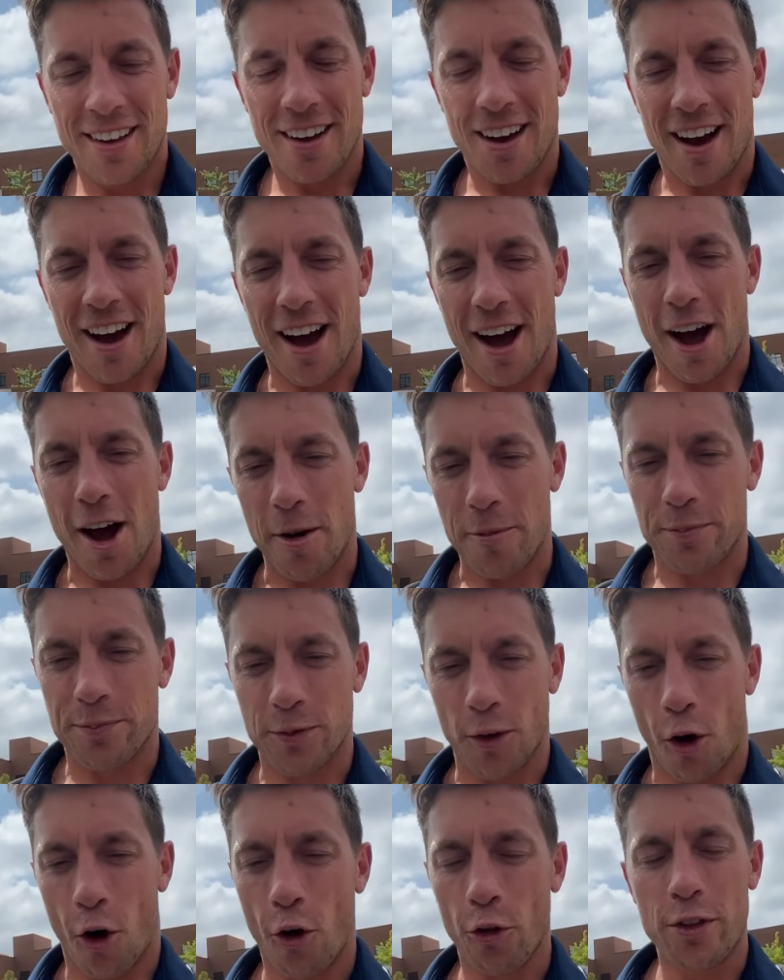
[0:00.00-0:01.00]

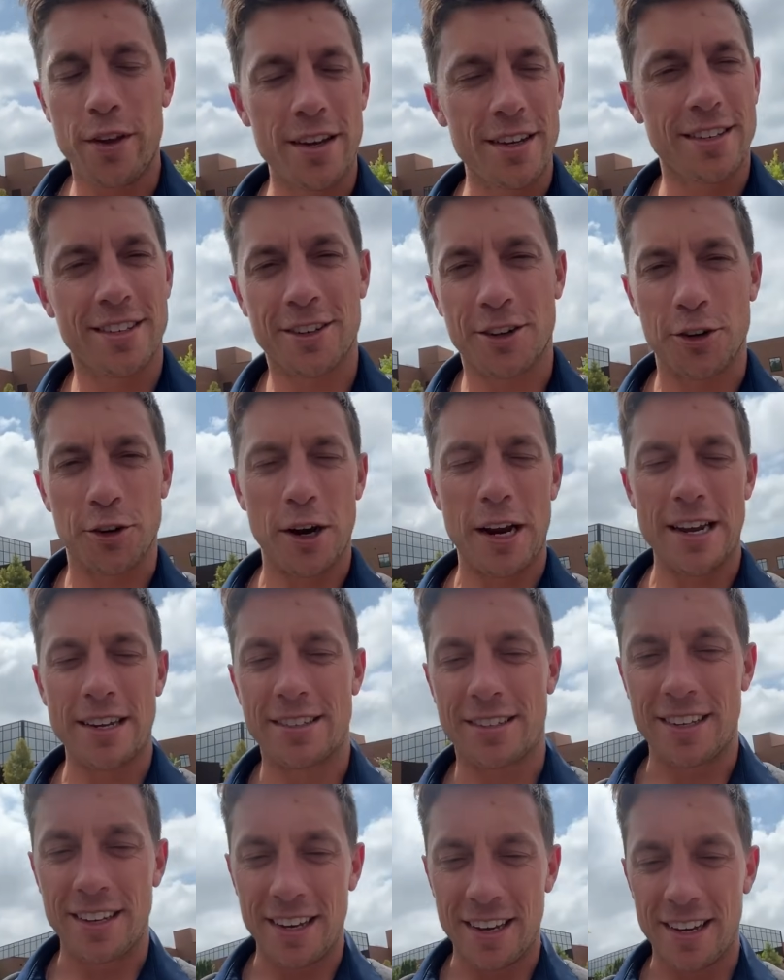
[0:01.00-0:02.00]
All these
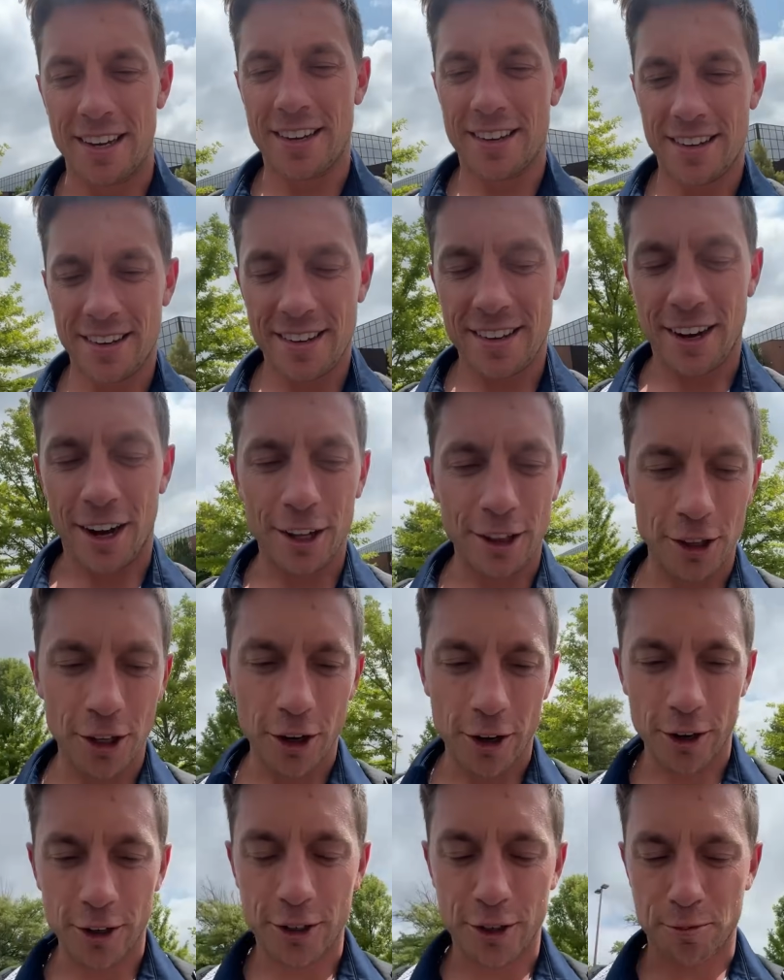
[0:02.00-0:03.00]
crazy
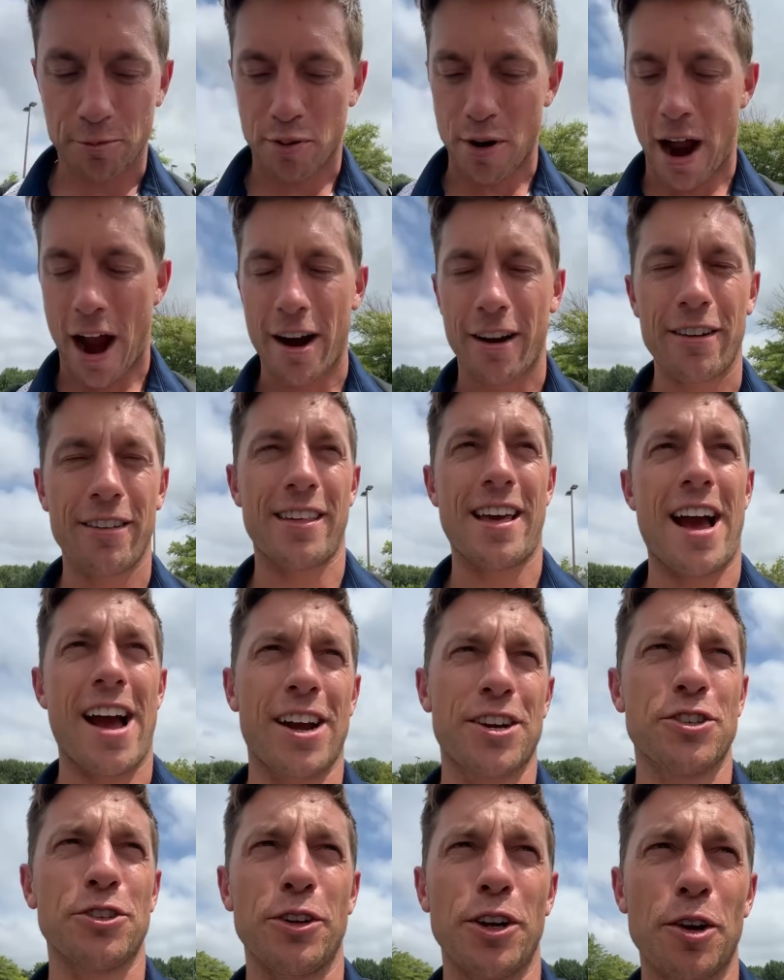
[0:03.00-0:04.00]
alerts prior to the
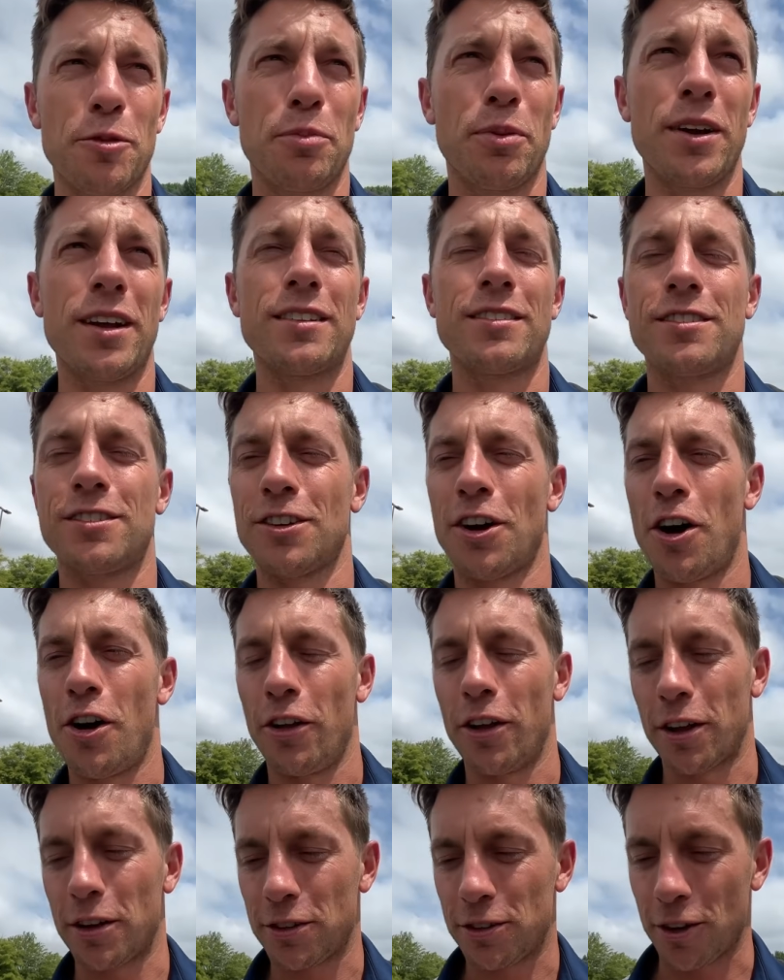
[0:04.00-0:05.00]
actual airplane stalling.